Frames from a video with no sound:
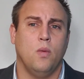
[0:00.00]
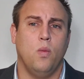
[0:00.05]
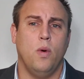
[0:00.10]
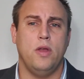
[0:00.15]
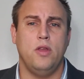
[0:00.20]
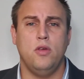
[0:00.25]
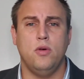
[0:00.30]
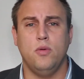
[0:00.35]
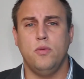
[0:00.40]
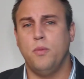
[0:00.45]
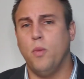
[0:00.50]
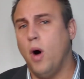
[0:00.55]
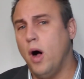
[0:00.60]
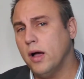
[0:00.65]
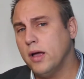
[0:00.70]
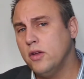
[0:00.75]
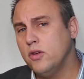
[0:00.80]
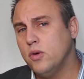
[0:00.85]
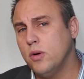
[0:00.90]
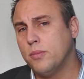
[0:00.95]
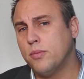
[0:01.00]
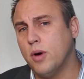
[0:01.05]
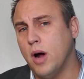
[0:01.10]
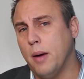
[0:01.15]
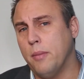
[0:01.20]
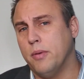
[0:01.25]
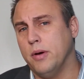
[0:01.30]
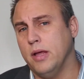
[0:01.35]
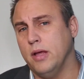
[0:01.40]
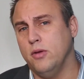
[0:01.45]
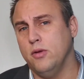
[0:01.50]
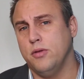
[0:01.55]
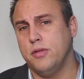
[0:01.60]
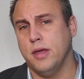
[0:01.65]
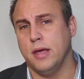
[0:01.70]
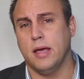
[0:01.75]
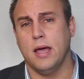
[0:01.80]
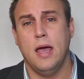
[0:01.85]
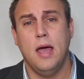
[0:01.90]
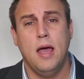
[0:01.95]
When you walk into a property and you
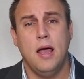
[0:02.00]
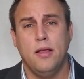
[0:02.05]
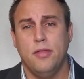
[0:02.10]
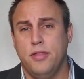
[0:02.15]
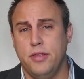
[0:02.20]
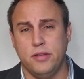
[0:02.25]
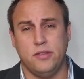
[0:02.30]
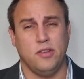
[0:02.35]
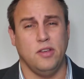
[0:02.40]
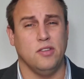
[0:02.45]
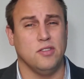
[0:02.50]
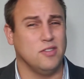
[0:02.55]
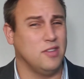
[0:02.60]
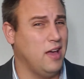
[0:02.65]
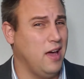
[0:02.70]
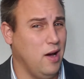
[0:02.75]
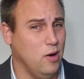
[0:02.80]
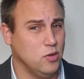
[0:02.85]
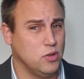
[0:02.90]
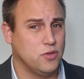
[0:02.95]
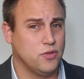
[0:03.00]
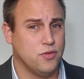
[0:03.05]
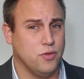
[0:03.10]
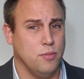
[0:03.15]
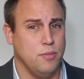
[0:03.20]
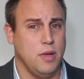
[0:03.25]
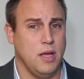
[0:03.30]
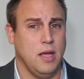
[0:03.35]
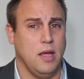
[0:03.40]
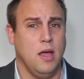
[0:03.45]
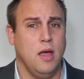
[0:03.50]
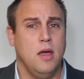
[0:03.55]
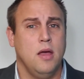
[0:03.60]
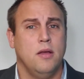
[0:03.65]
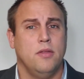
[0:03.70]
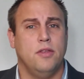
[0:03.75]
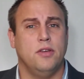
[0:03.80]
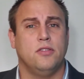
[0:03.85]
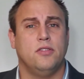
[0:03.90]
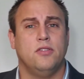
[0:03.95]
think, this is the house for me,
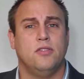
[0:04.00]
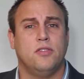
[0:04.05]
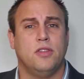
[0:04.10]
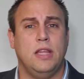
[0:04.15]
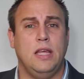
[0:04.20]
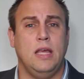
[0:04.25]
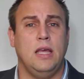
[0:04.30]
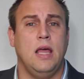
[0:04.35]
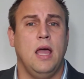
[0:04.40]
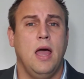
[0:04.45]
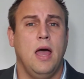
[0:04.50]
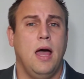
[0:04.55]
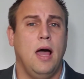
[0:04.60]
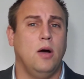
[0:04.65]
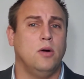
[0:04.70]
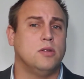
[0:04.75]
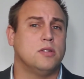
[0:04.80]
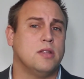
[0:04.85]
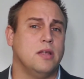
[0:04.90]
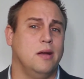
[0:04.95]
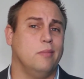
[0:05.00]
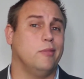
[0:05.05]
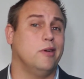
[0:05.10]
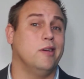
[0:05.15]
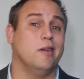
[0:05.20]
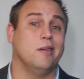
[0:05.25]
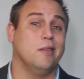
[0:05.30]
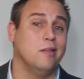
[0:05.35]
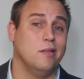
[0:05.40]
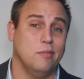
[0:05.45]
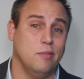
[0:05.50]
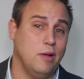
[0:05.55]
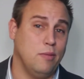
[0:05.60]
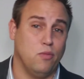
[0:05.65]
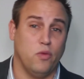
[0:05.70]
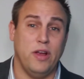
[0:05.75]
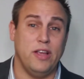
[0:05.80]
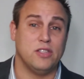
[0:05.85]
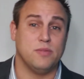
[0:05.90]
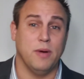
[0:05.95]
this is the house that I'm going to
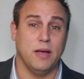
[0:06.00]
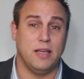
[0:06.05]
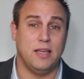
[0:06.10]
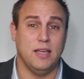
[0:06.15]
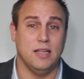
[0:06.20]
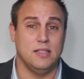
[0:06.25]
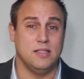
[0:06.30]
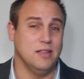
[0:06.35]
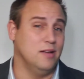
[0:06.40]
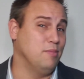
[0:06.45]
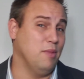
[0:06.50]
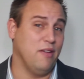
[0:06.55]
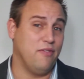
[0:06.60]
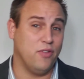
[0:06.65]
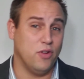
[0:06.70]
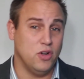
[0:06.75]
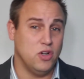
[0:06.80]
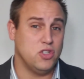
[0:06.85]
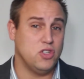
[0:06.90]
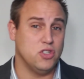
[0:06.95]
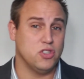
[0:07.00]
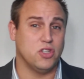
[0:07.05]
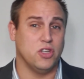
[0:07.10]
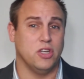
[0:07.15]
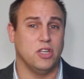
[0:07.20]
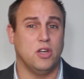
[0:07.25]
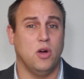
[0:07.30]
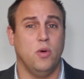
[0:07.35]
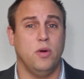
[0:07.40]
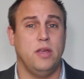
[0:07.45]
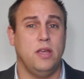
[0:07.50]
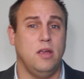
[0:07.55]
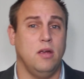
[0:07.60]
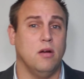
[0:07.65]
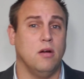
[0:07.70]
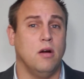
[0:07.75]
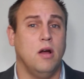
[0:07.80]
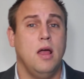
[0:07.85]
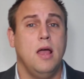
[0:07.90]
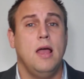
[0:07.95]
raise my kids in, my furniture is going to go
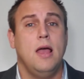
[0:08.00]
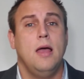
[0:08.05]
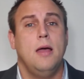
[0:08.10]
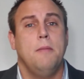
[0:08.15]
here,